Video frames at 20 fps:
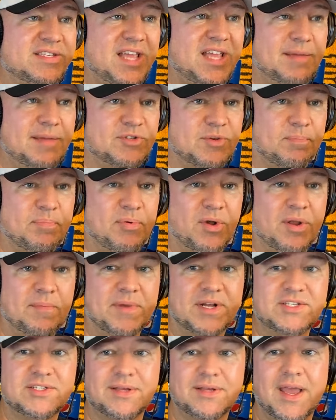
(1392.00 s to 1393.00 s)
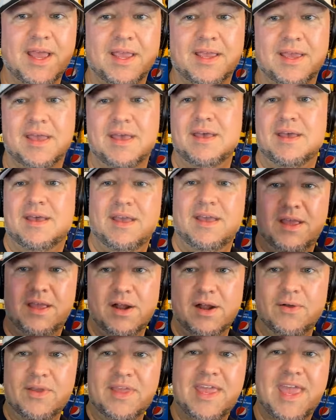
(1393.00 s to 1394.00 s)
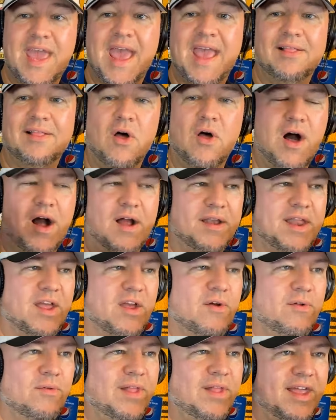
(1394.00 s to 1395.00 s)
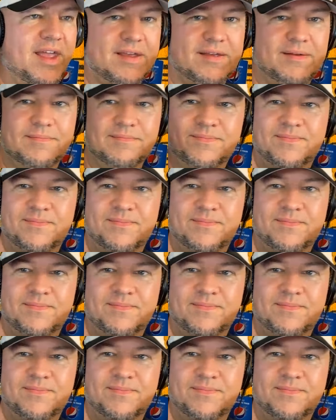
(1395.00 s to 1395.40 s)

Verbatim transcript: teams are pretty much like, you know, yay long. They go like,